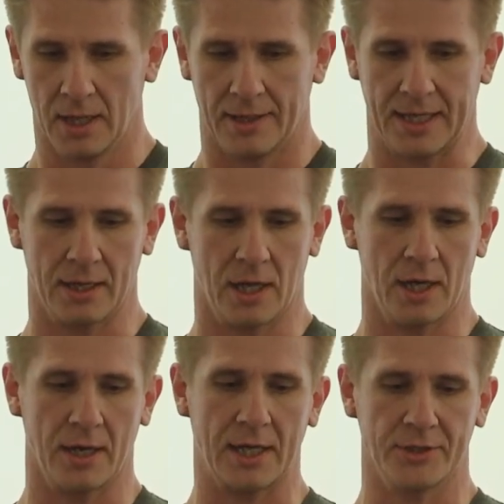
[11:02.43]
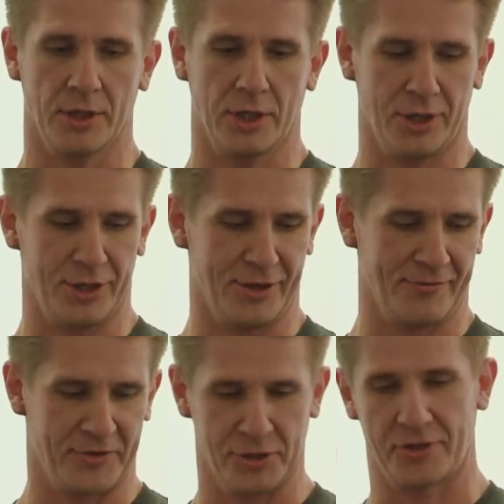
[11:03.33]
Then another
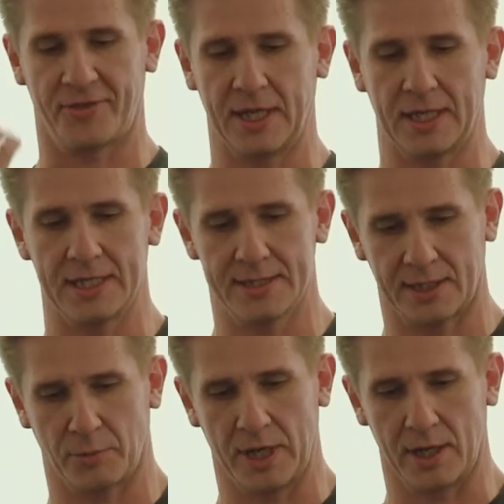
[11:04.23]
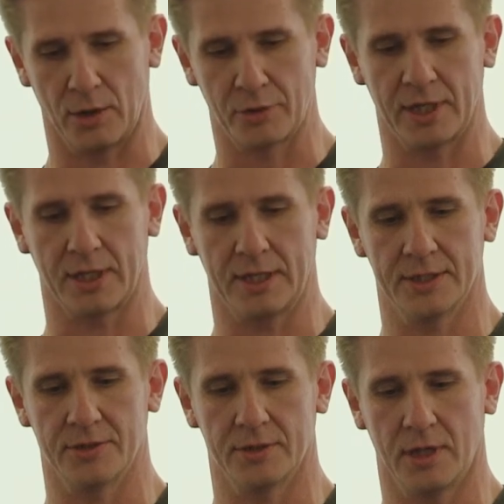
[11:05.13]
future thing is that we are looking
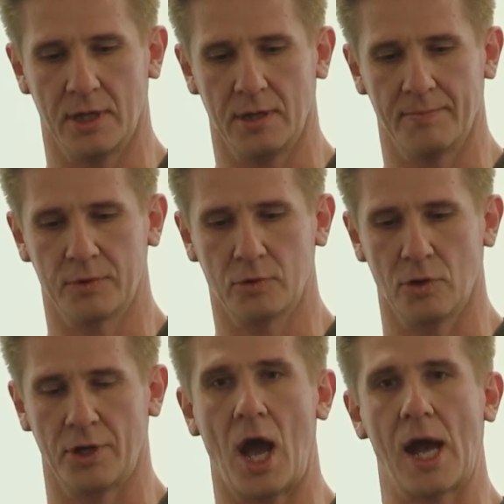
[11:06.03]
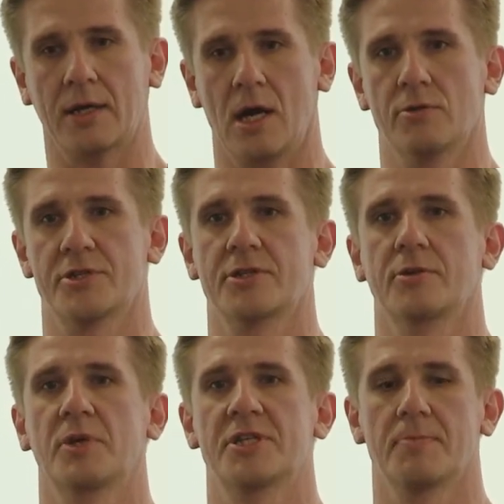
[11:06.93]
into the Corda accounts,
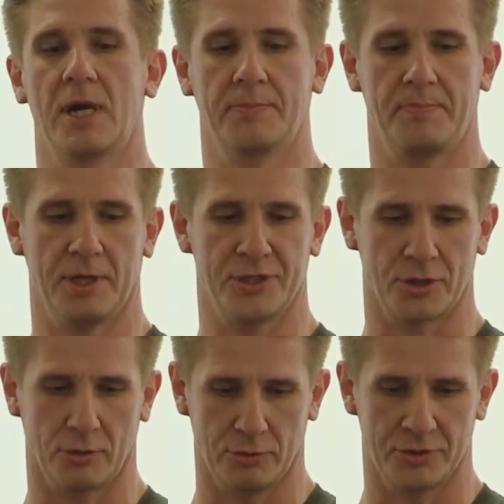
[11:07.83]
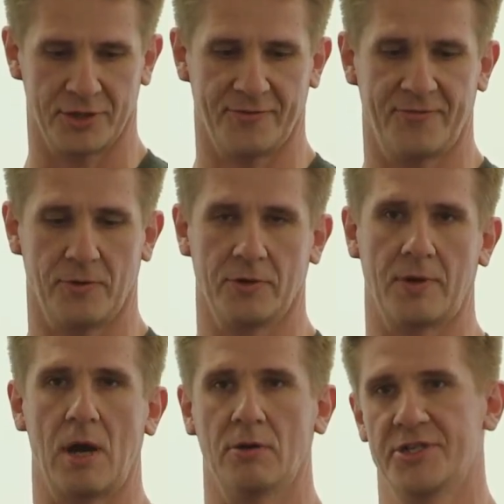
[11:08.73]
which might be a solution for
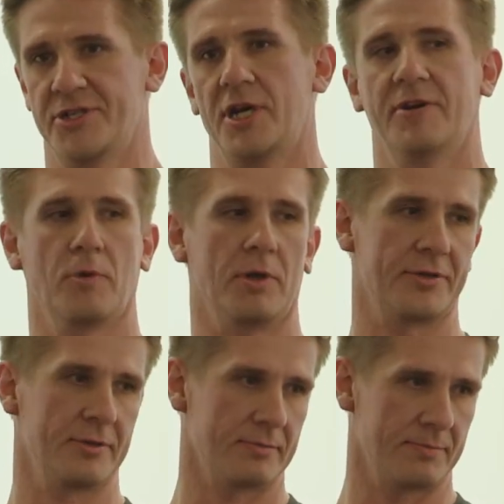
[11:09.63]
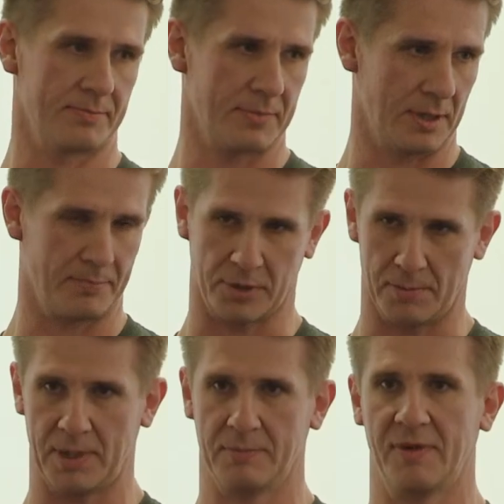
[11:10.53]
our shared vault uh,
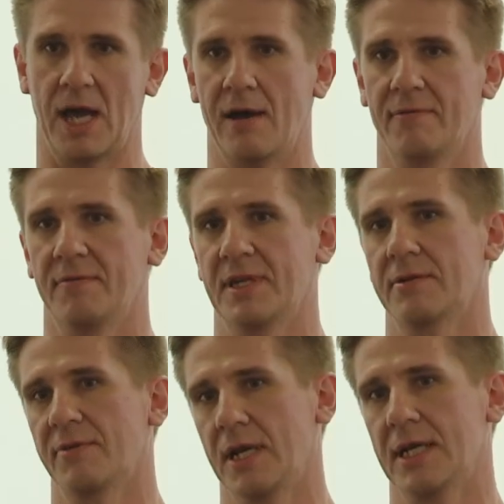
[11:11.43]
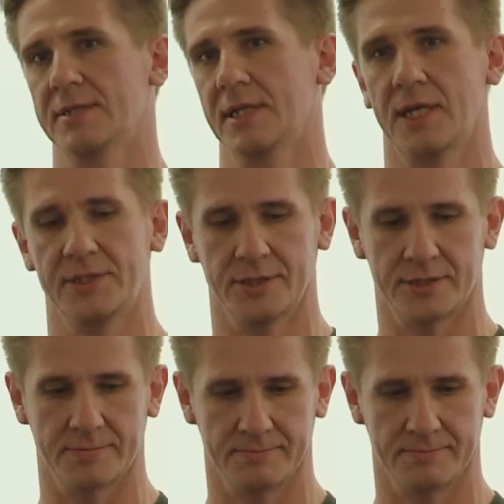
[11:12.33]
problem we have with the real estate agents.